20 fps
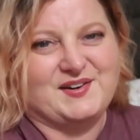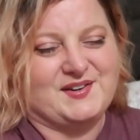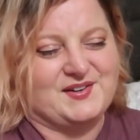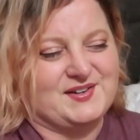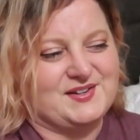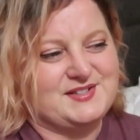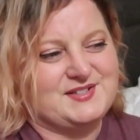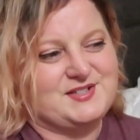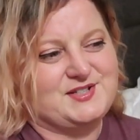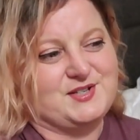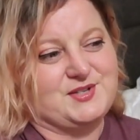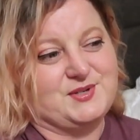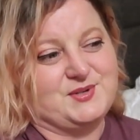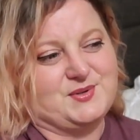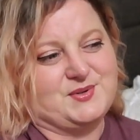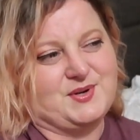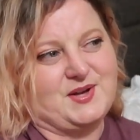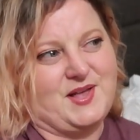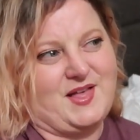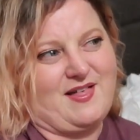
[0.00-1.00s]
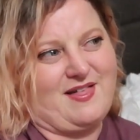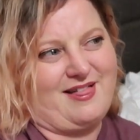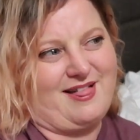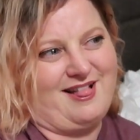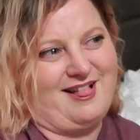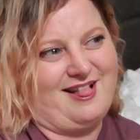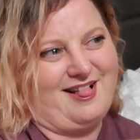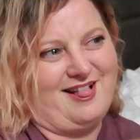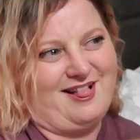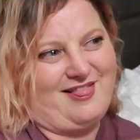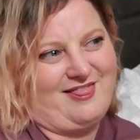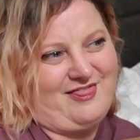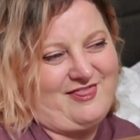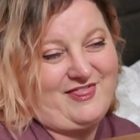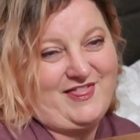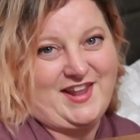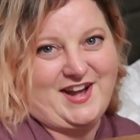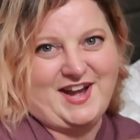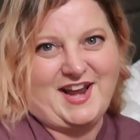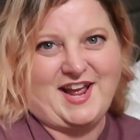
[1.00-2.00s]
on to
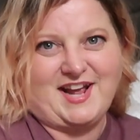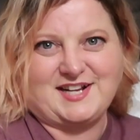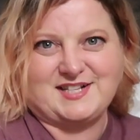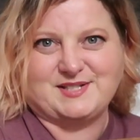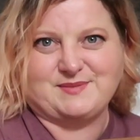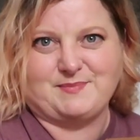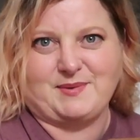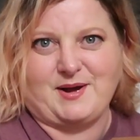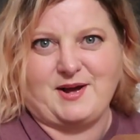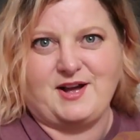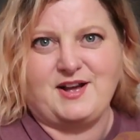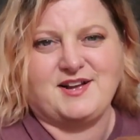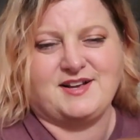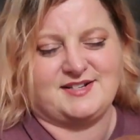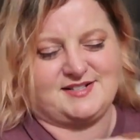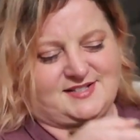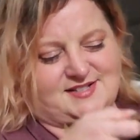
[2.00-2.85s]
the next box.